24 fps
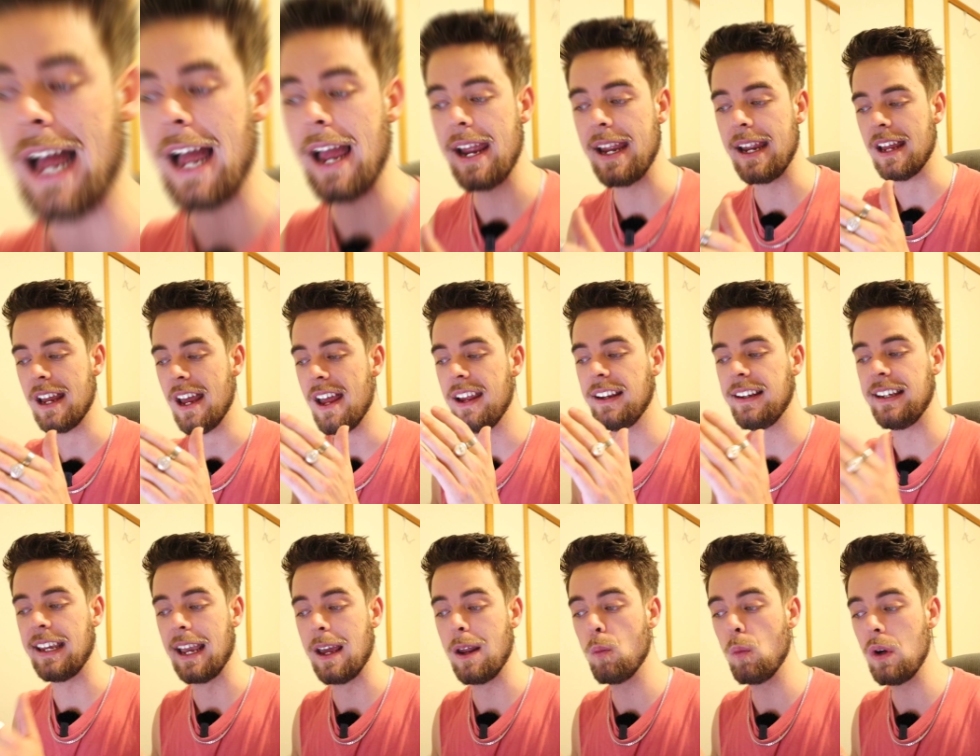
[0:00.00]
Hey,
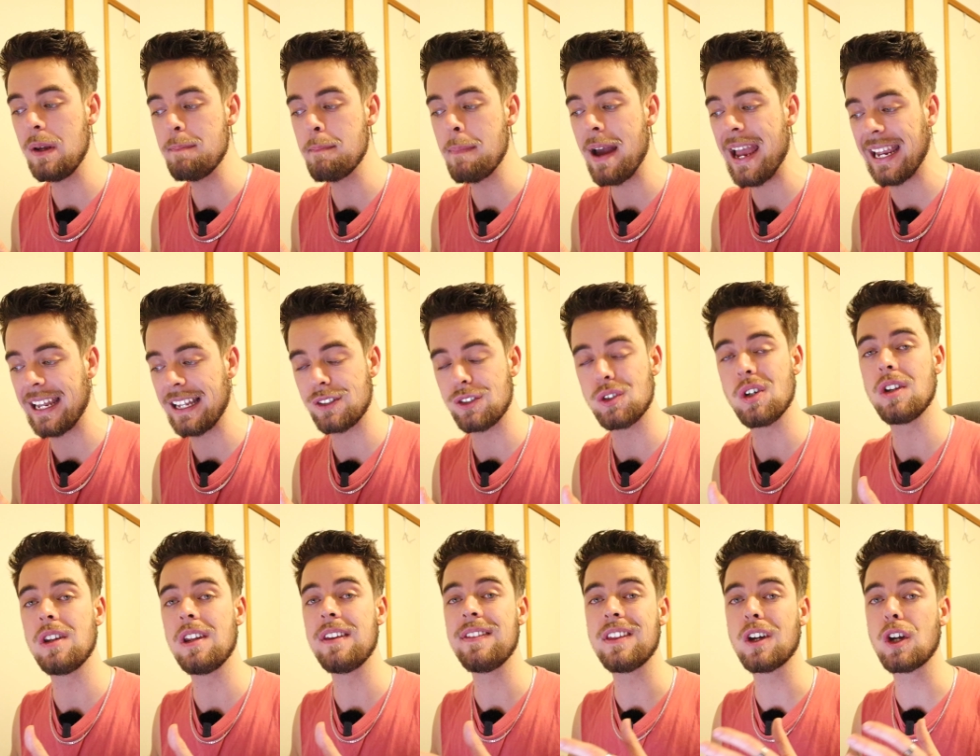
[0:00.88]
can we make it
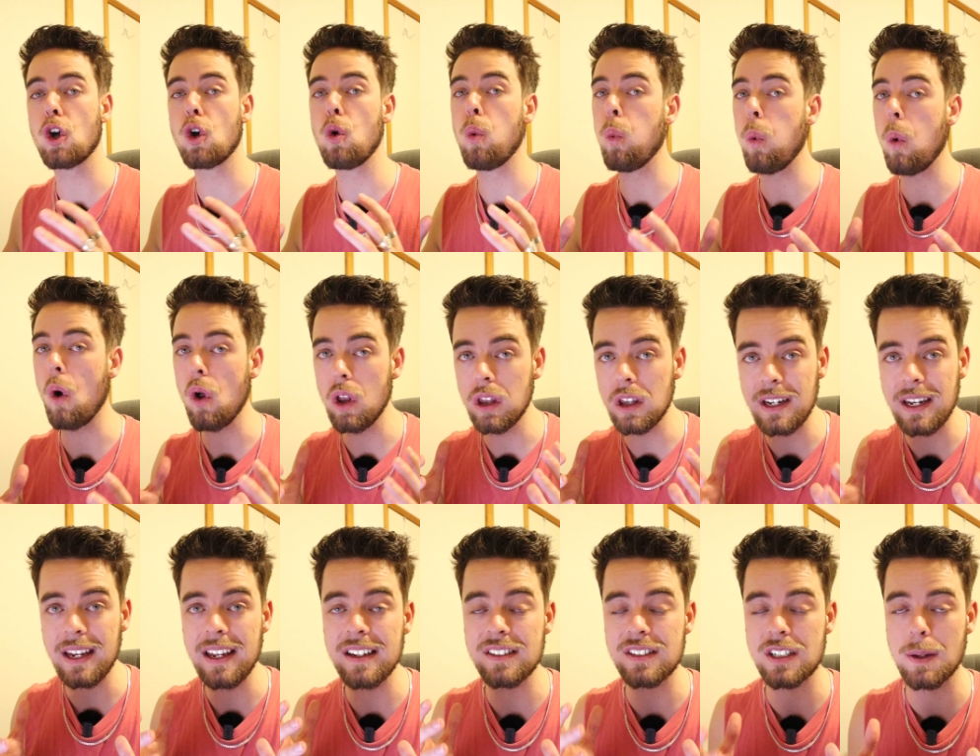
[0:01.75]
so that the
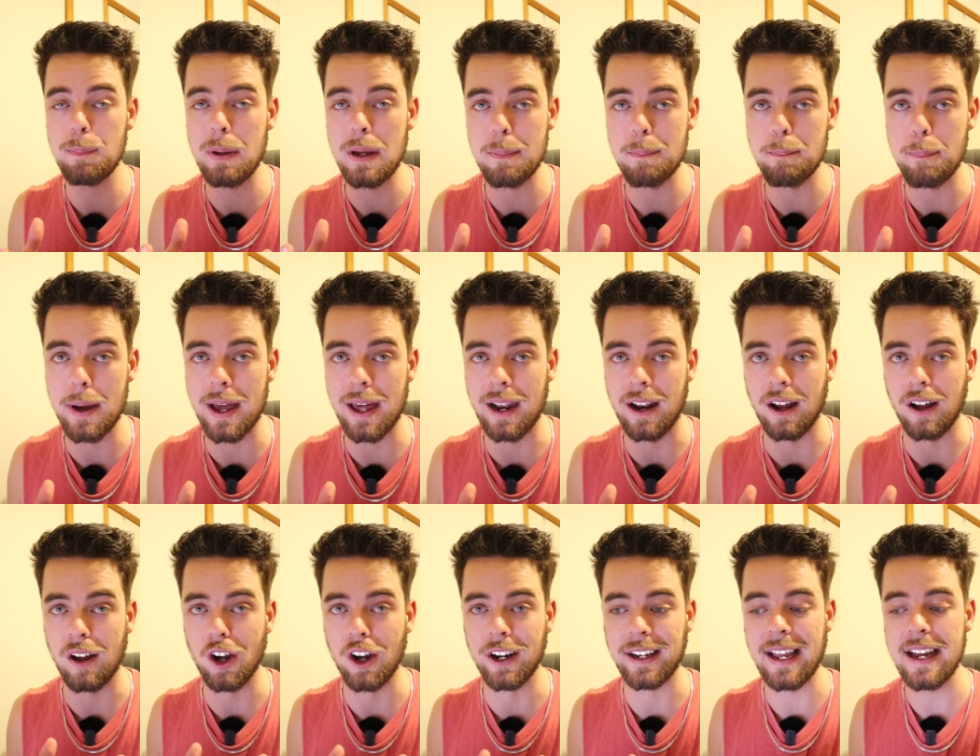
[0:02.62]
quality is a bit better?
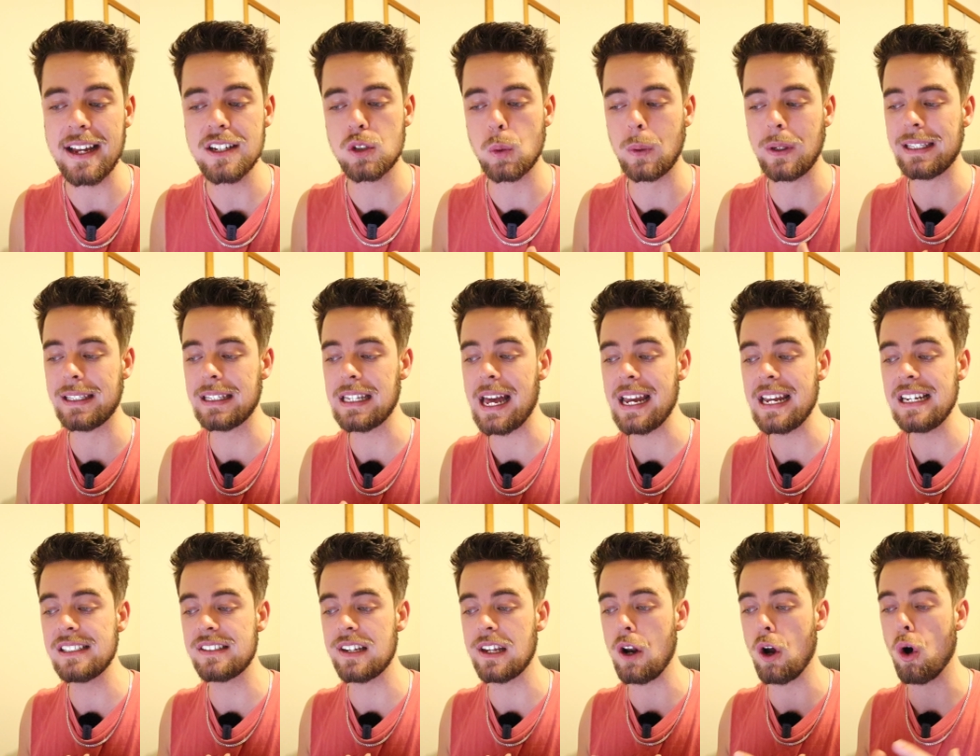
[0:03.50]
Okay, so it
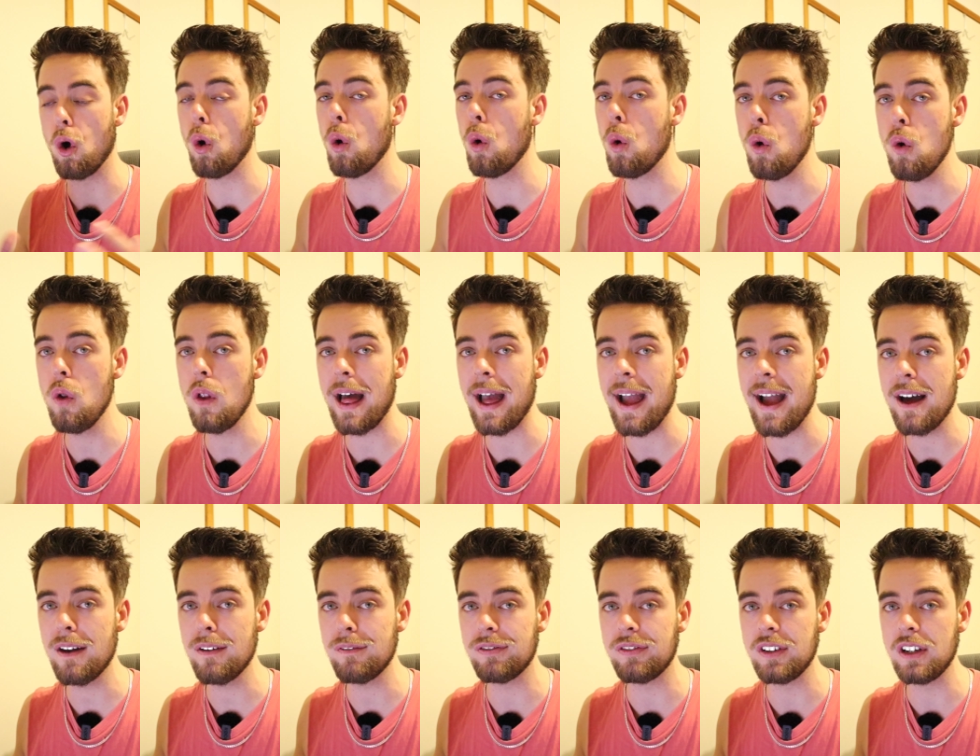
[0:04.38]
lays it all
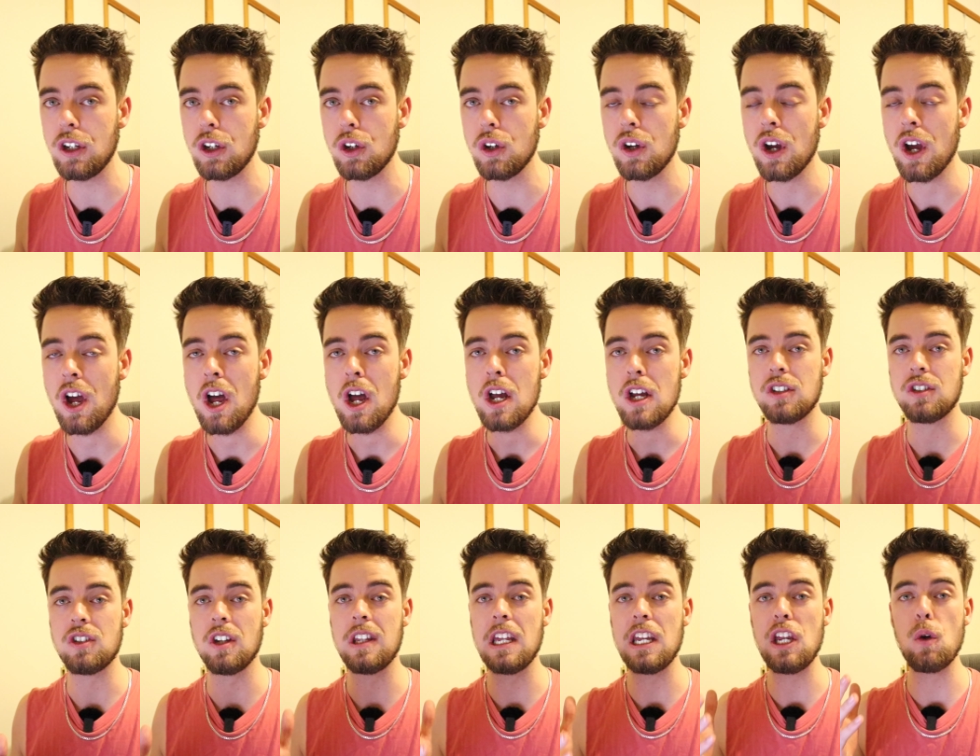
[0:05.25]
out for you
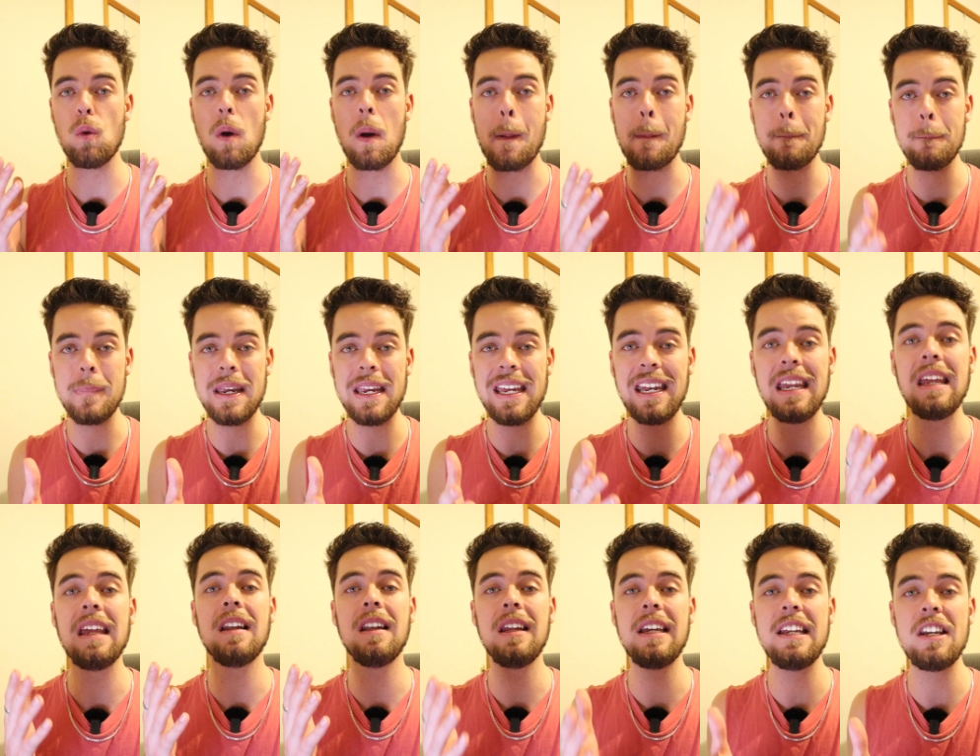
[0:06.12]
so that you
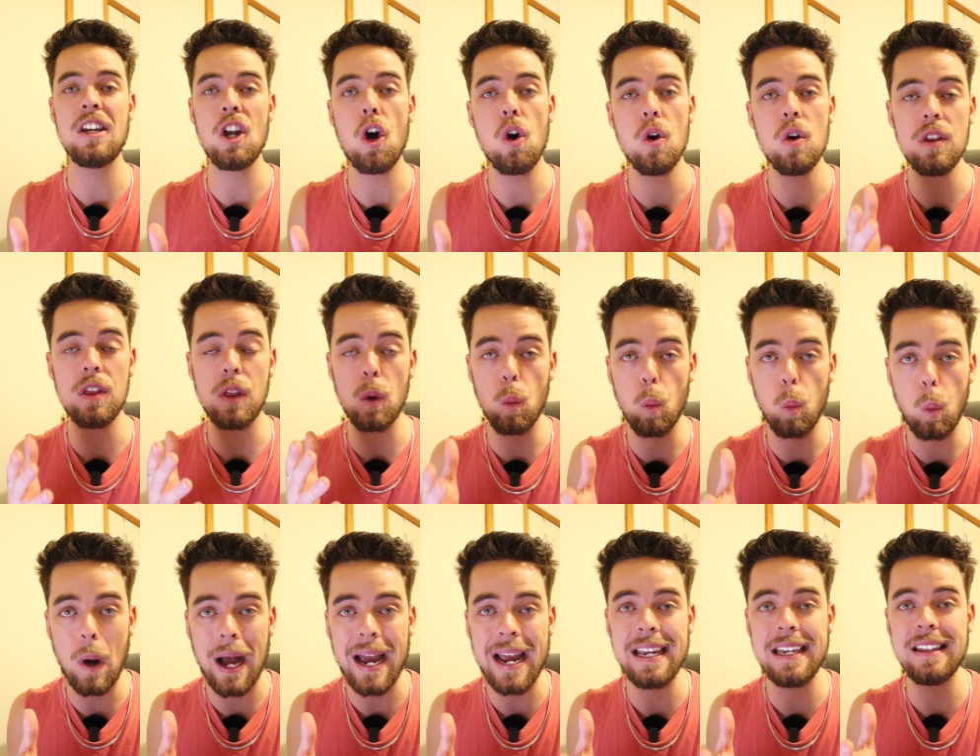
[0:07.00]
immediately know the
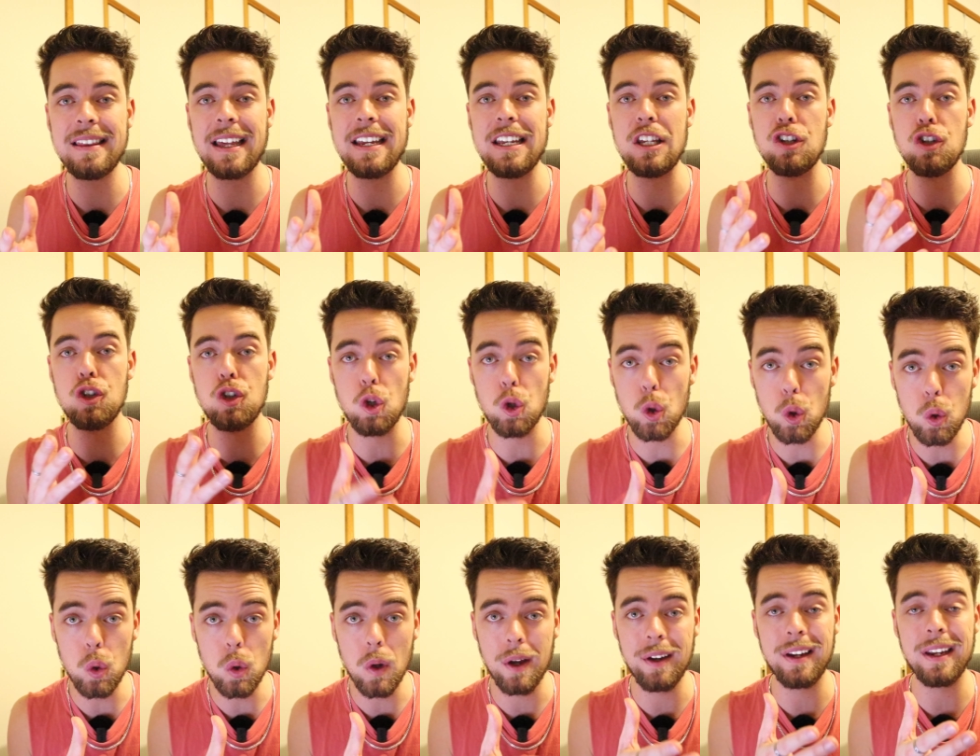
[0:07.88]
way that
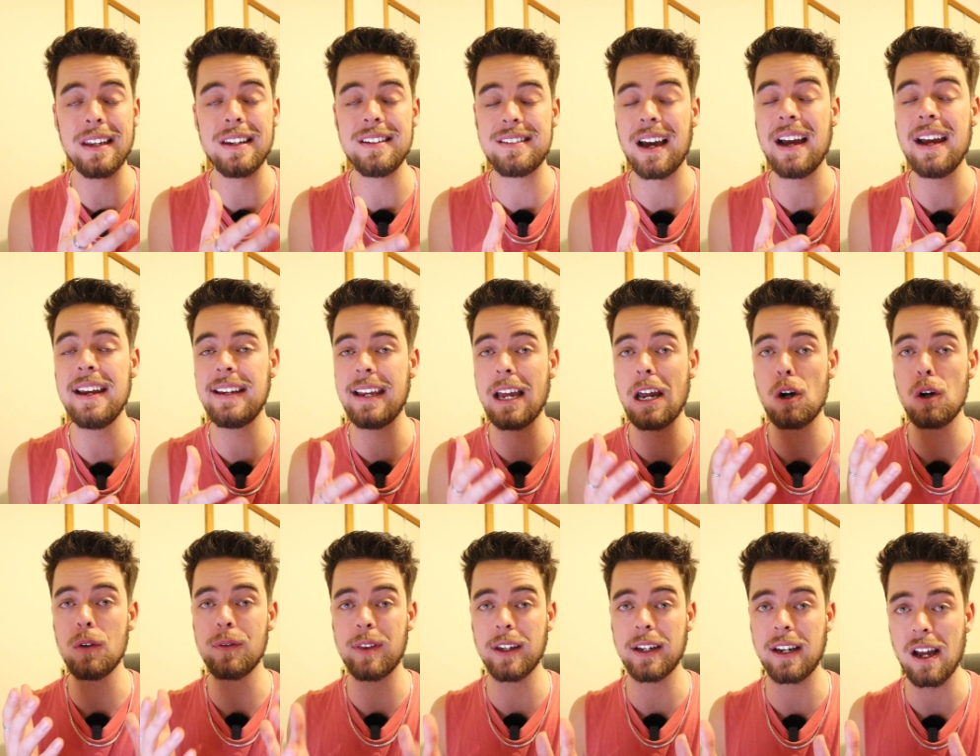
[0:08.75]
you can take care
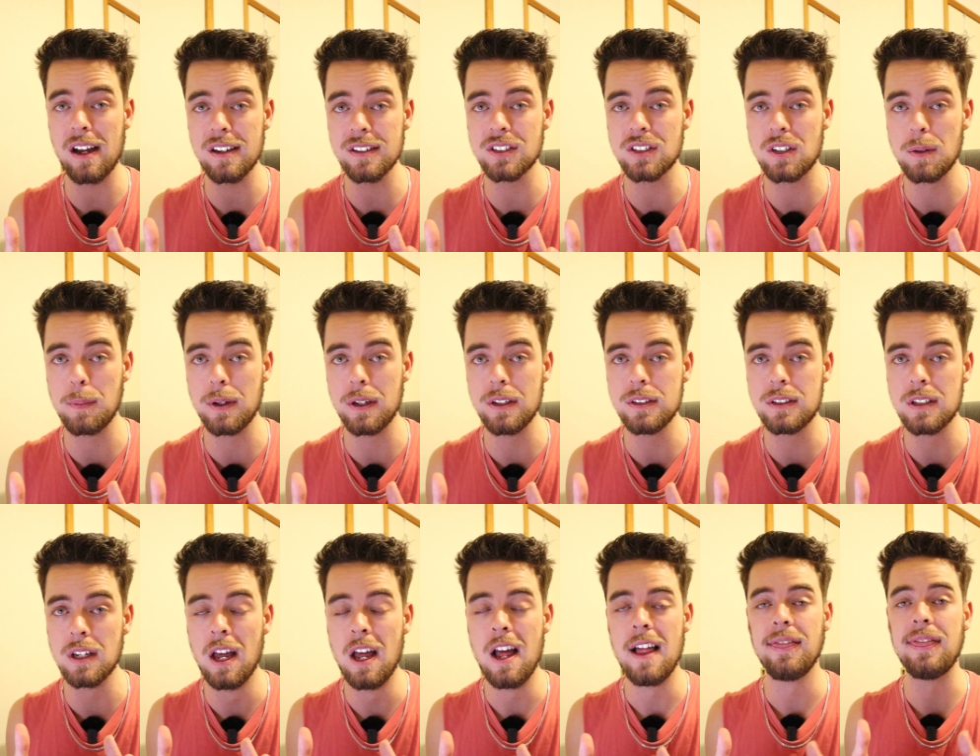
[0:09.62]
of the
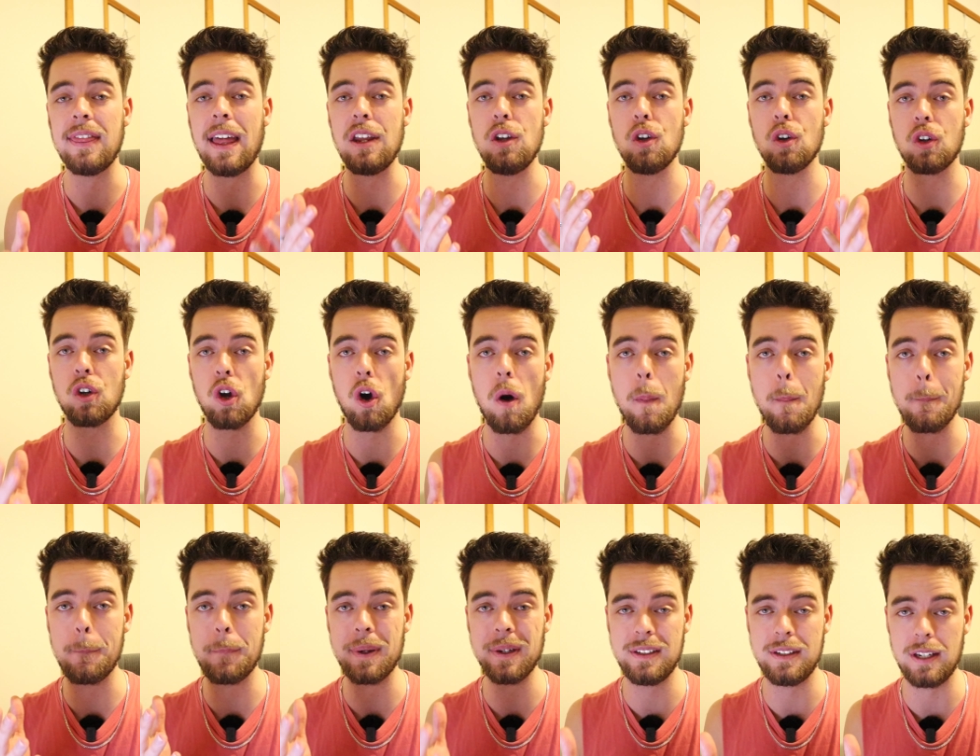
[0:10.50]
customers that your
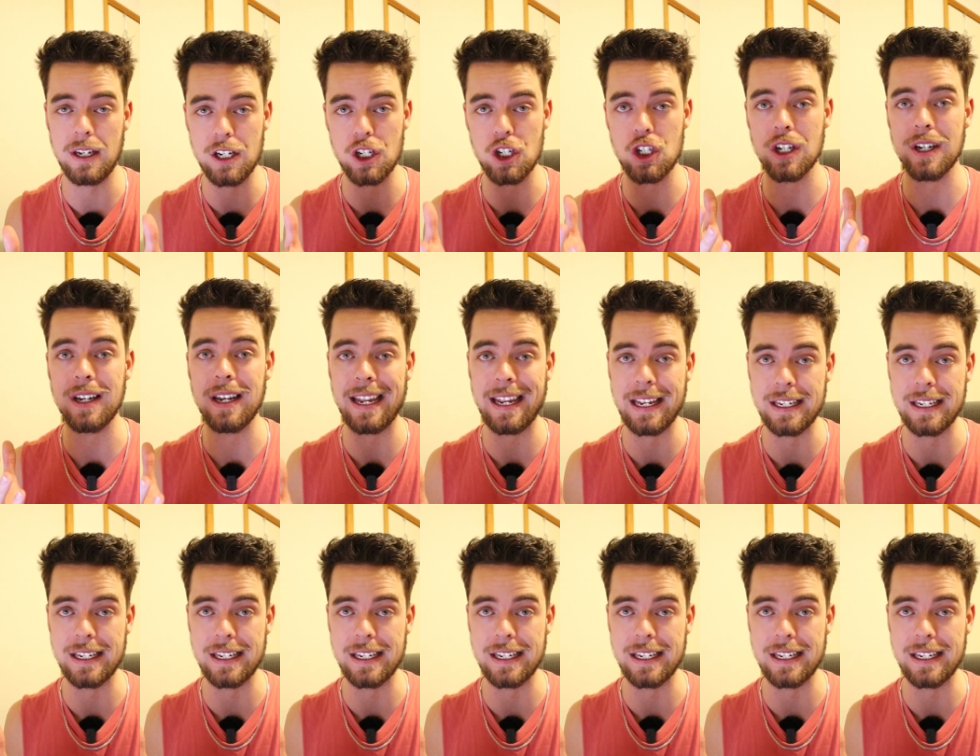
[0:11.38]
competition